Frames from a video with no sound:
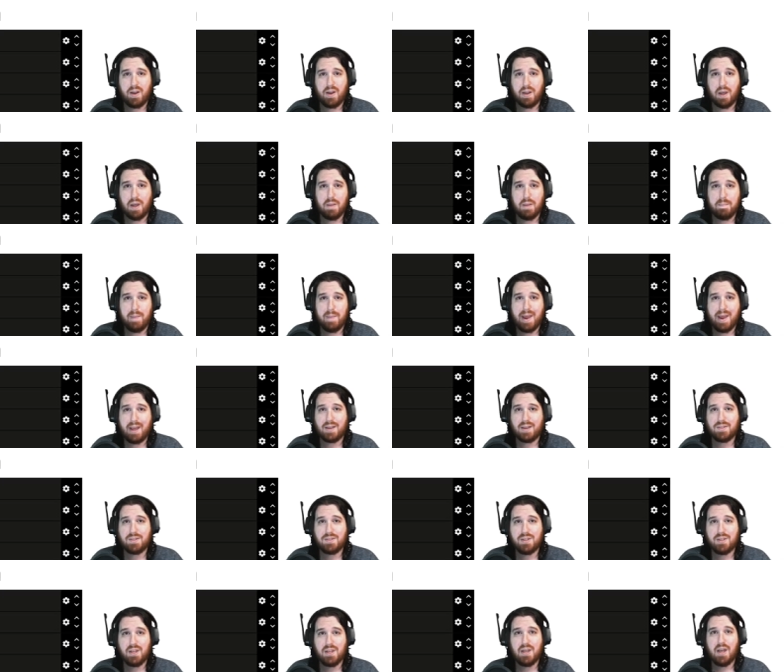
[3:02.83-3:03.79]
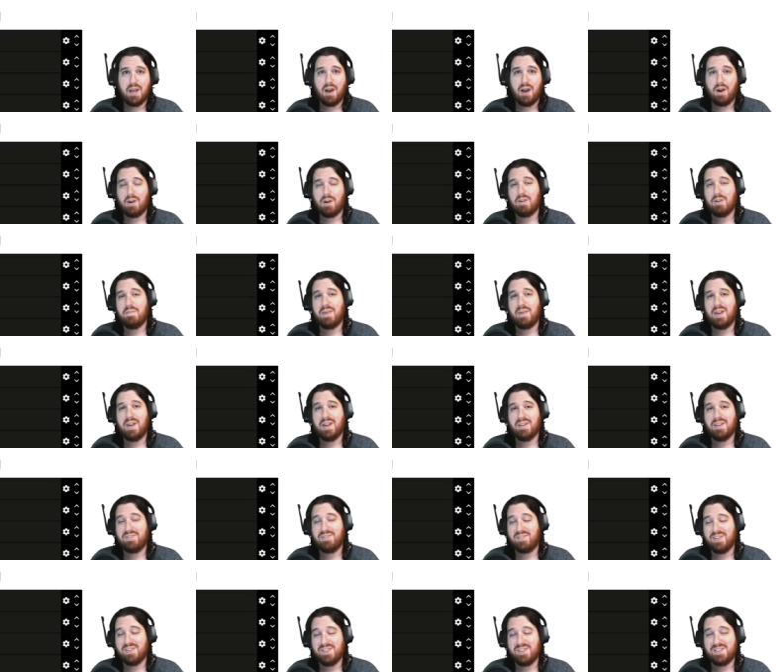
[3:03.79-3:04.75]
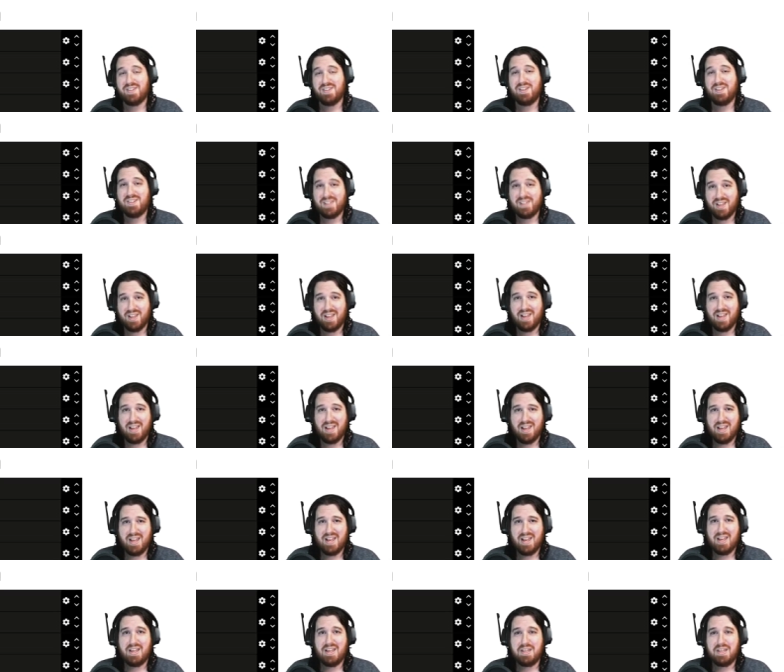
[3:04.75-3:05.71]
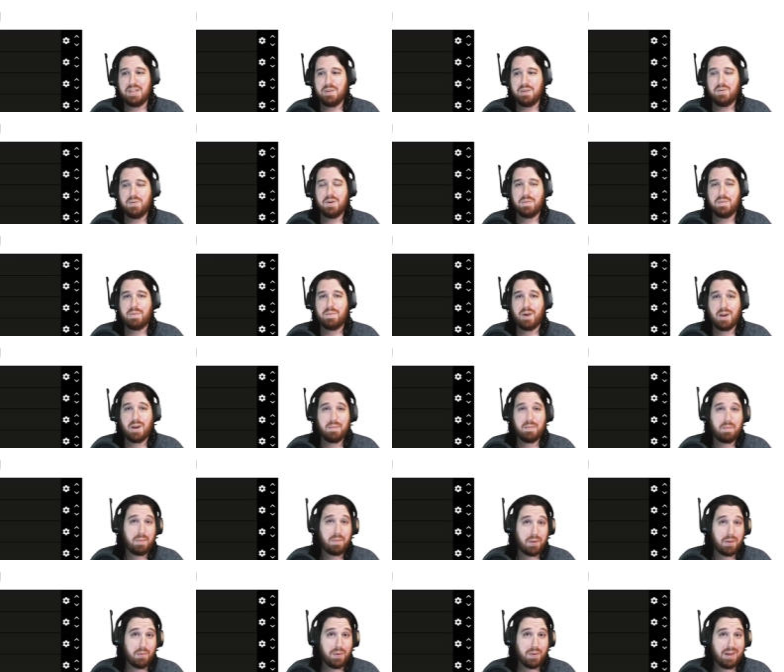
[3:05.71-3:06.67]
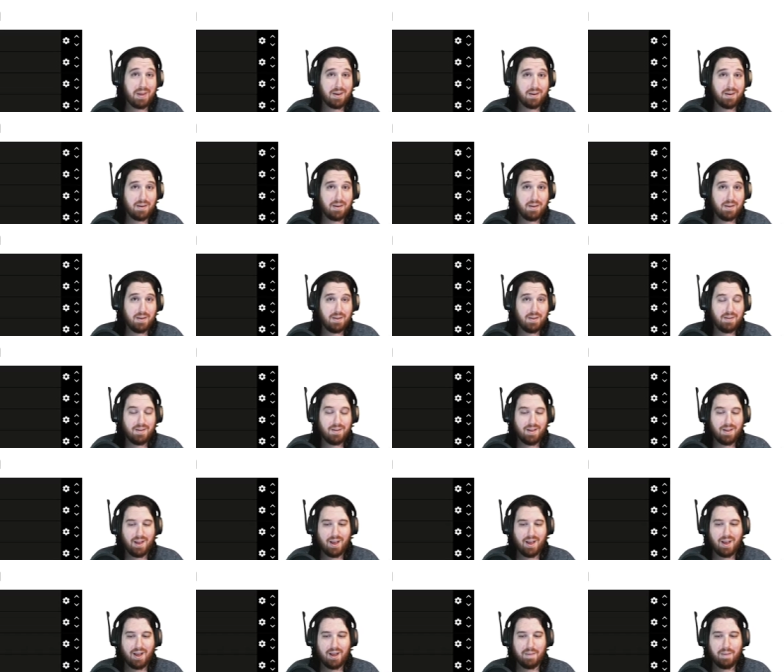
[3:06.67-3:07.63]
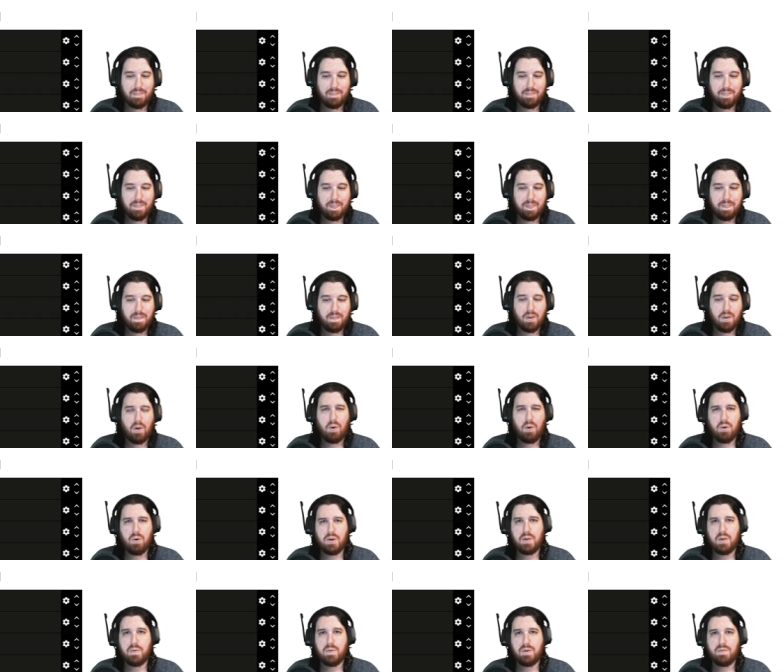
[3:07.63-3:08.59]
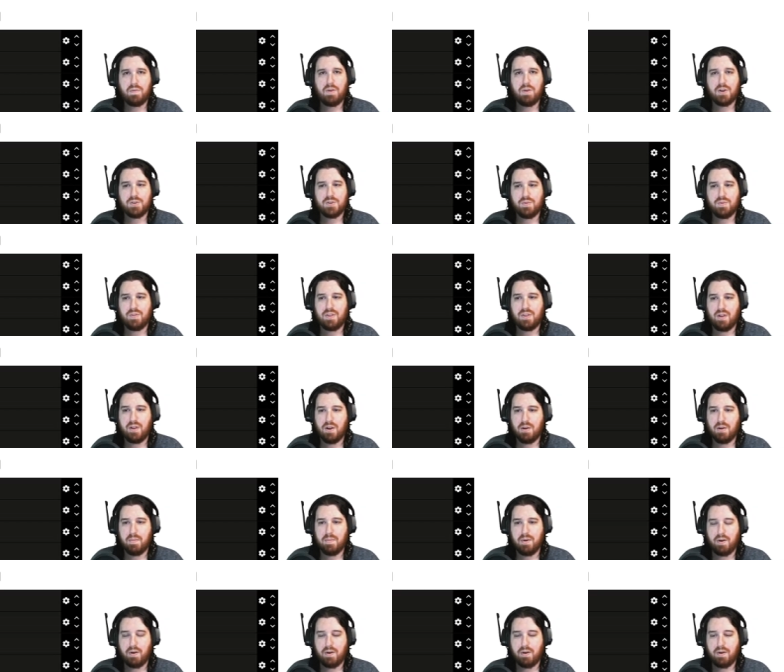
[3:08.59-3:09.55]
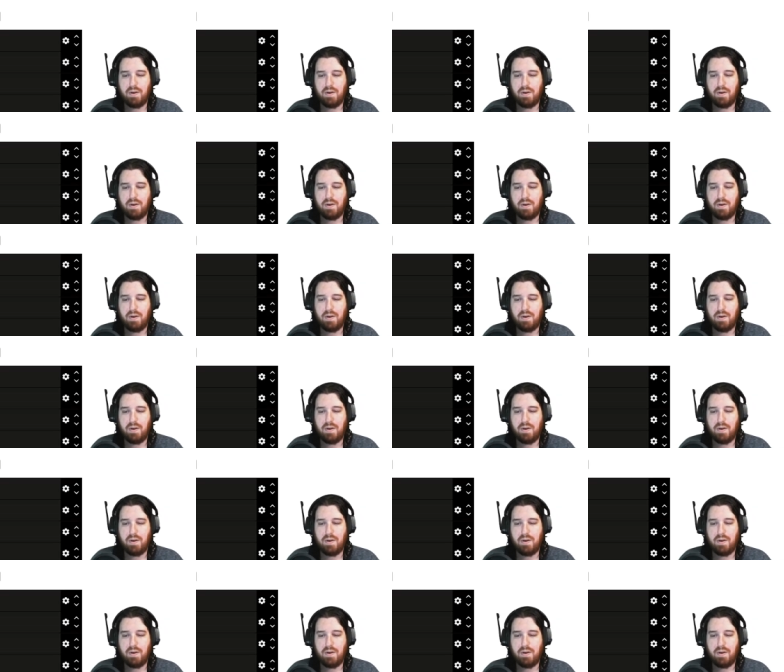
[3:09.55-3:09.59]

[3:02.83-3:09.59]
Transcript: a max army of grizzlies, you would probably win. Um, or you would rush with the Arbiter.